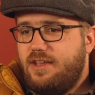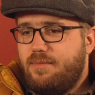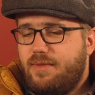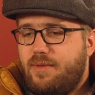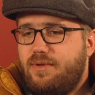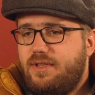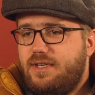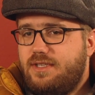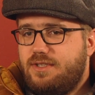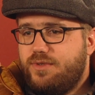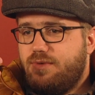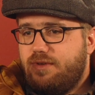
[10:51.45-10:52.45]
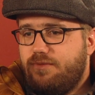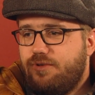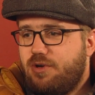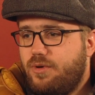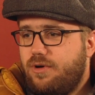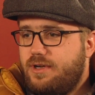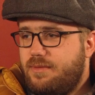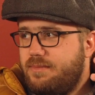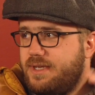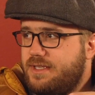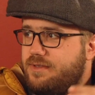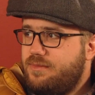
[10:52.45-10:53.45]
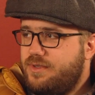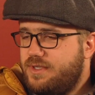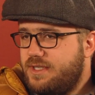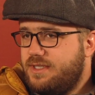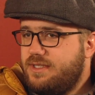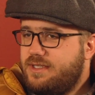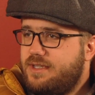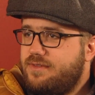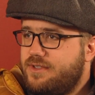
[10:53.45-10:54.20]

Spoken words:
my ability to sort of record and mix music and stuff.